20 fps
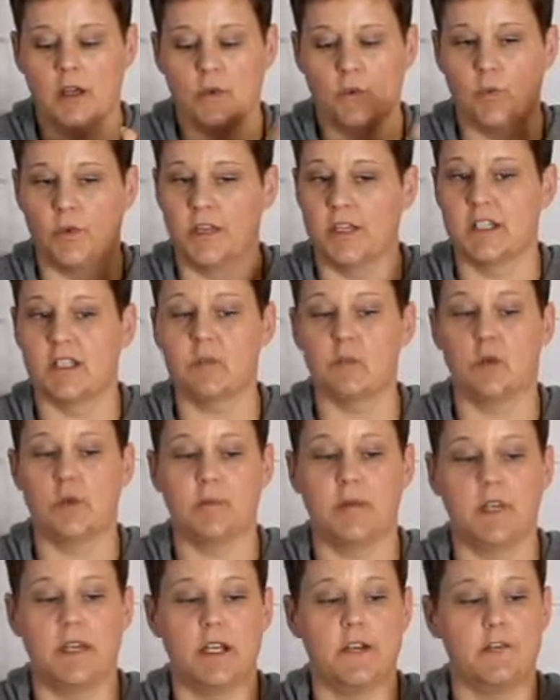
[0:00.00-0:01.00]
this would
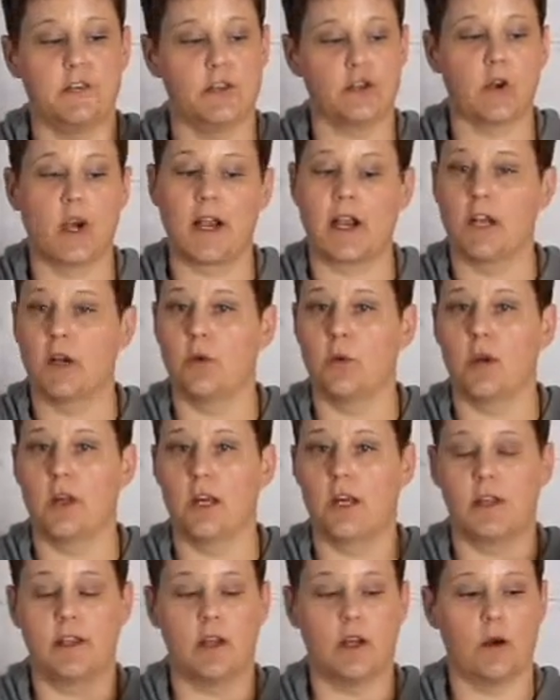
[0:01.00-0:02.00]
be if you're trying it
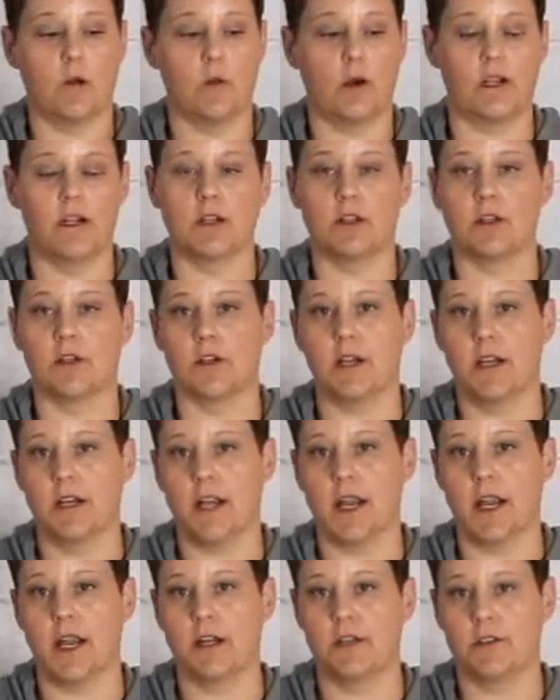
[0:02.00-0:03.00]
with a regular
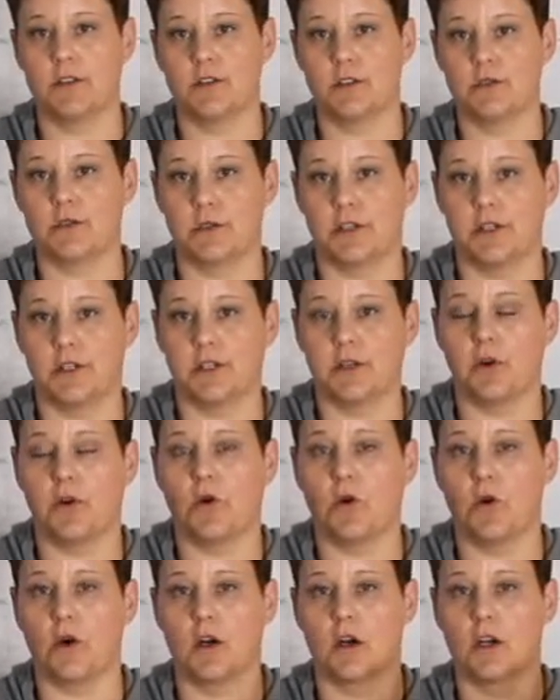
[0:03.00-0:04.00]
hand drill
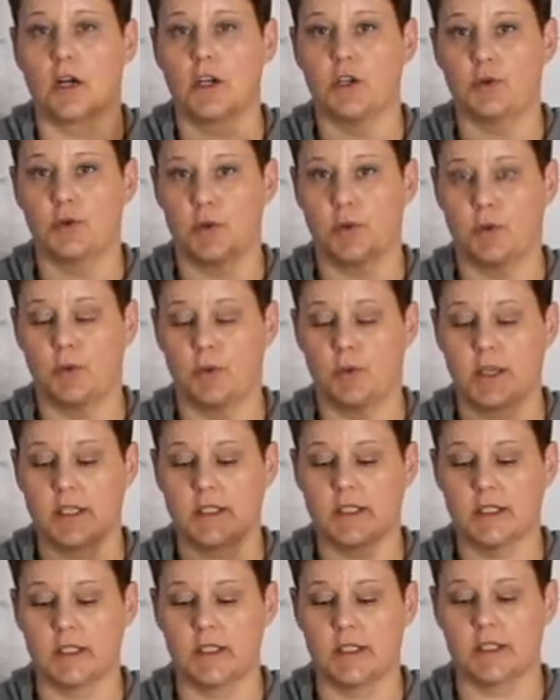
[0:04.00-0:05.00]
or a drill
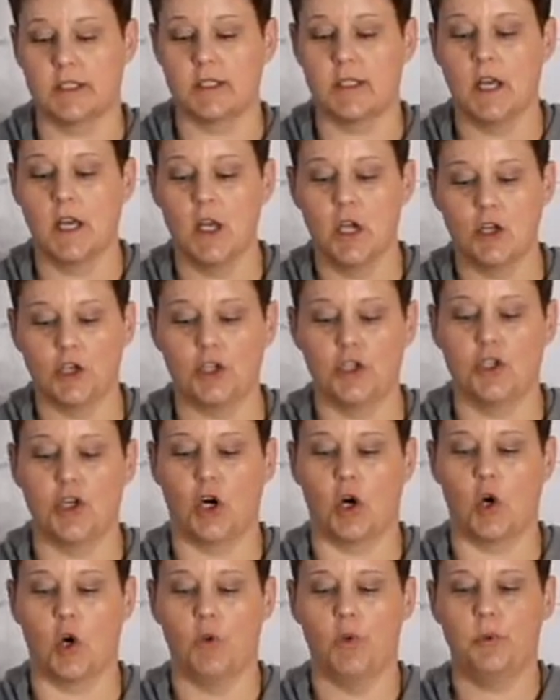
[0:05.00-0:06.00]
press, is
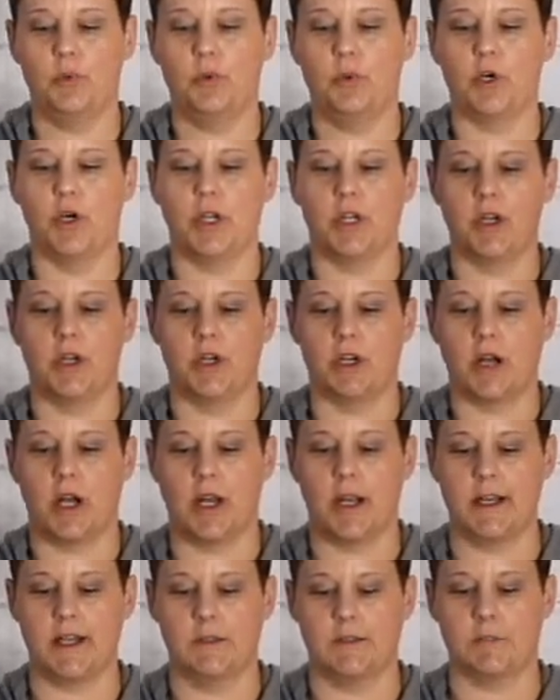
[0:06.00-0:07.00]
don't put your
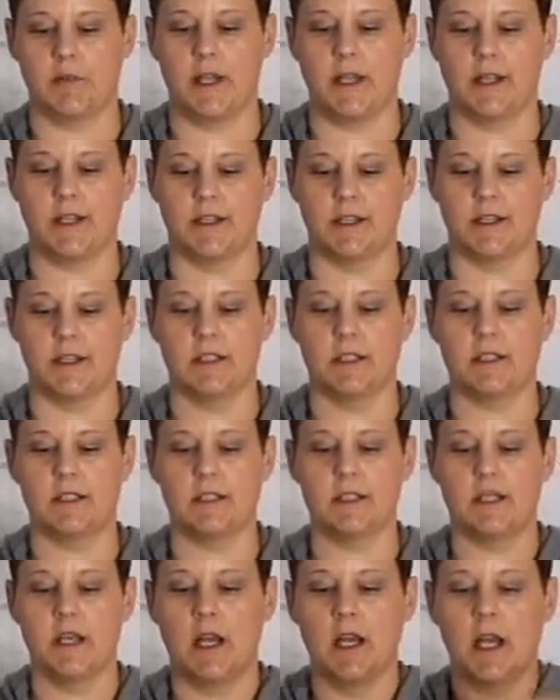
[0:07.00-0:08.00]
item like
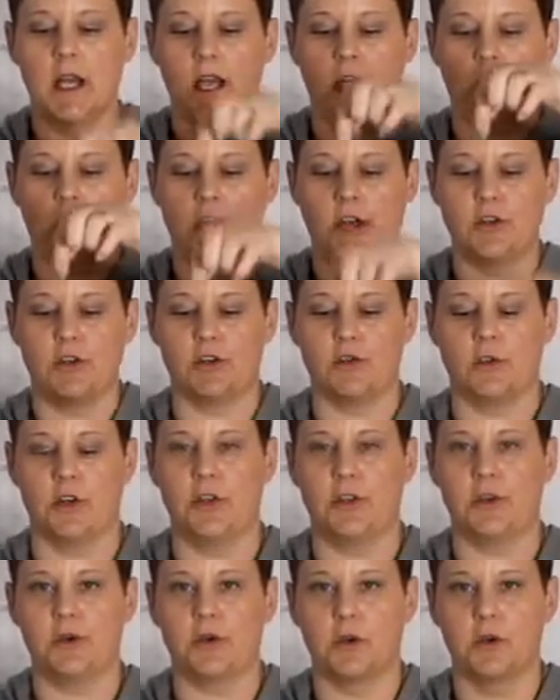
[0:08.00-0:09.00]
this and drill
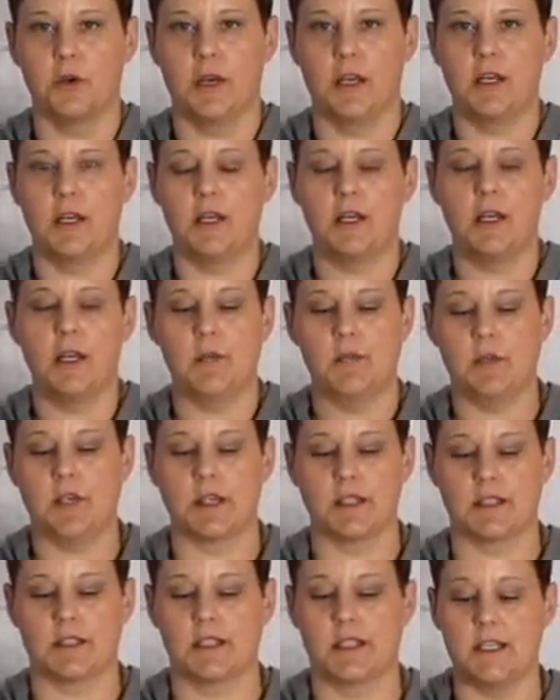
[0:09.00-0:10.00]
through it,
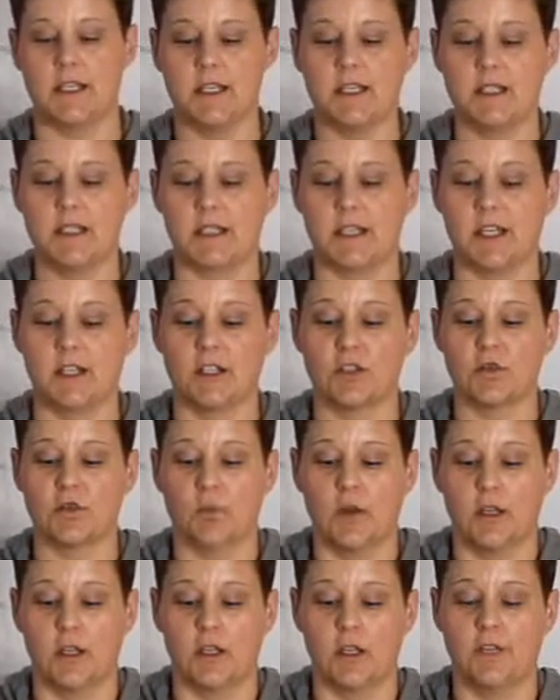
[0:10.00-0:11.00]
because these things
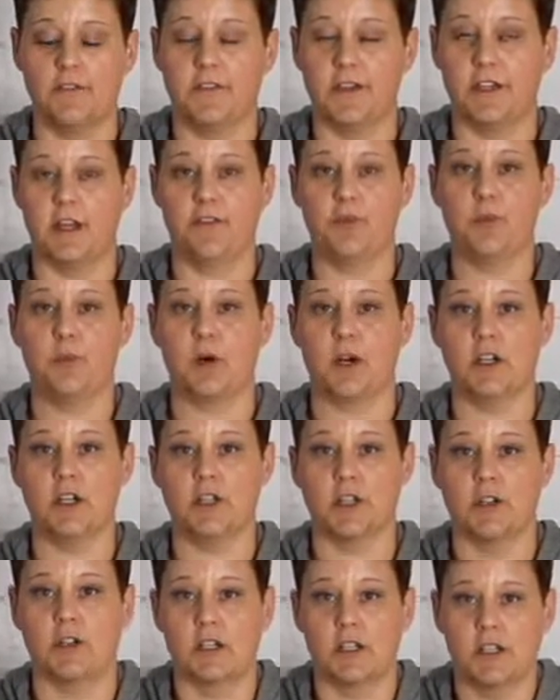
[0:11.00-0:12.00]
will, if enough
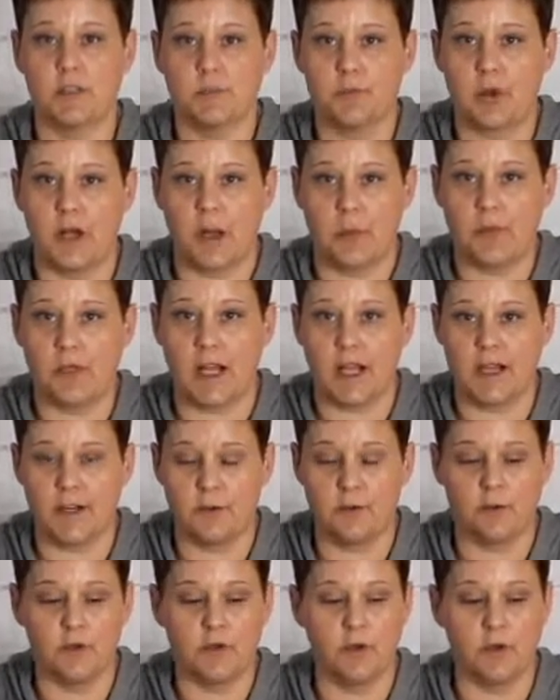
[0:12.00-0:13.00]
pressure is
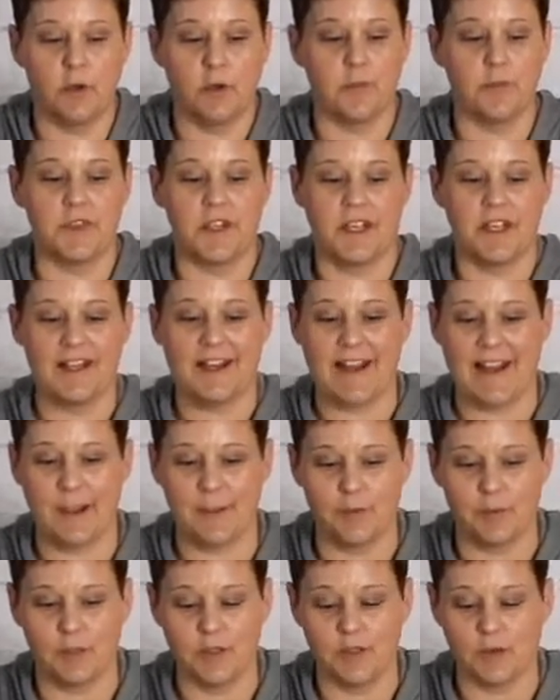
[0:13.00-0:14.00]
applied to them, the
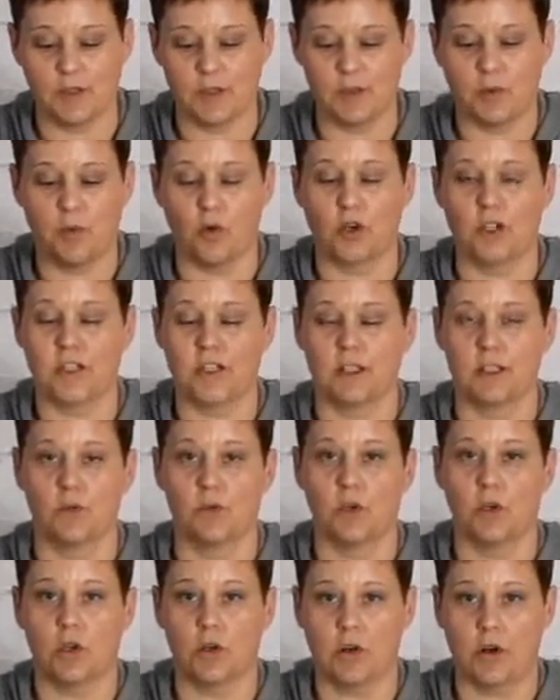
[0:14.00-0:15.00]
enamel or the porcelain
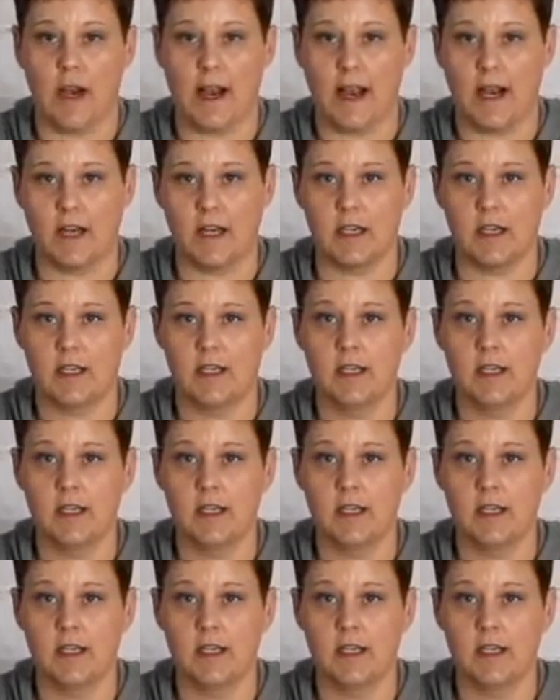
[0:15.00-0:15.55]
will crack.